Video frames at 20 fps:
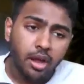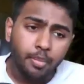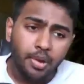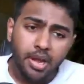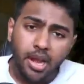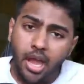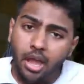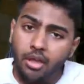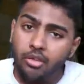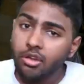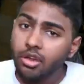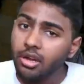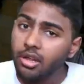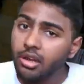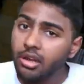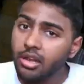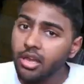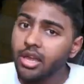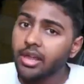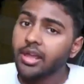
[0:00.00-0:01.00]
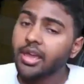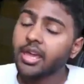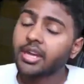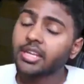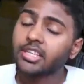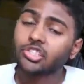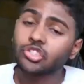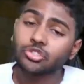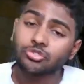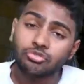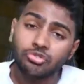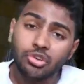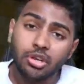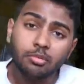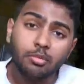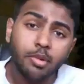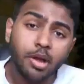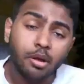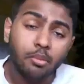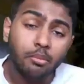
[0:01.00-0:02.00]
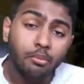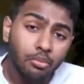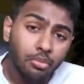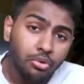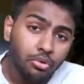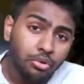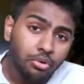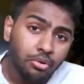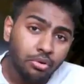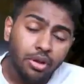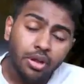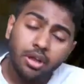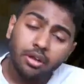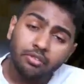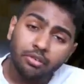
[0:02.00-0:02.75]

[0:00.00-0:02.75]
But now you're going to learn an extreme amount more